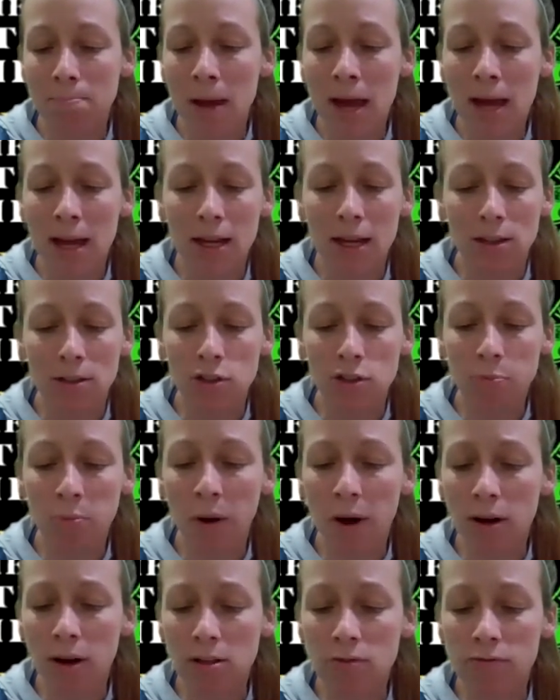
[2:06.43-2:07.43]
bang,
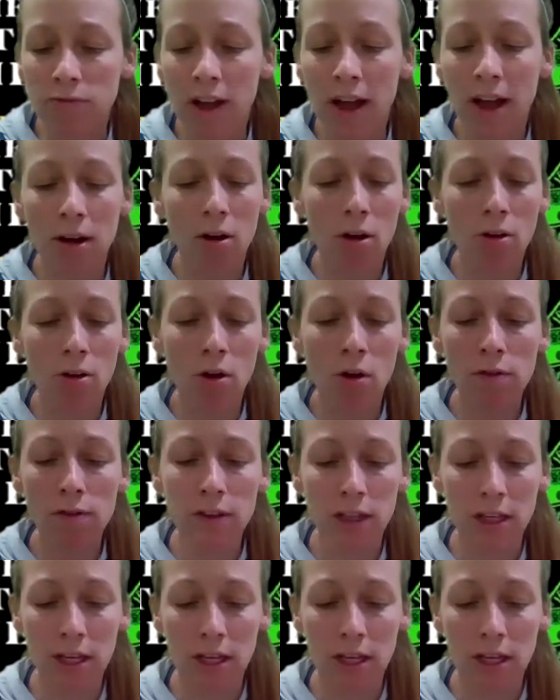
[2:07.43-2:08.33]
sparks flying all over the